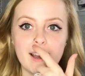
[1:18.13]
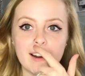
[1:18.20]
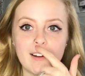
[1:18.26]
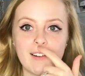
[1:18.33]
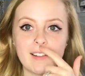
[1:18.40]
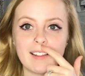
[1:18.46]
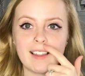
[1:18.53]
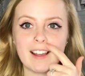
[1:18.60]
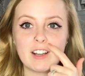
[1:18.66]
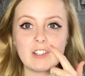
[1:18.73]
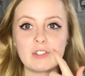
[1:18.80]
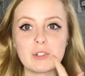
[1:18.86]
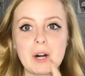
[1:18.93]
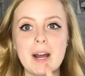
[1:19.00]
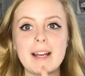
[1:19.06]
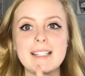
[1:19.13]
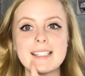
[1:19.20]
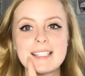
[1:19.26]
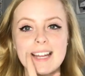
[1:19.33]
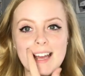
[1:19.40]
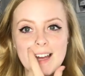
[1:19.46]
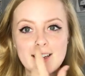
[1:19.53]
I call it like a dry
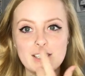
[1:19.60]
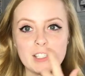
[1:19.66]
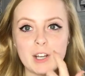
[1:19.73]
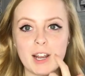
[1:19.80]
stash.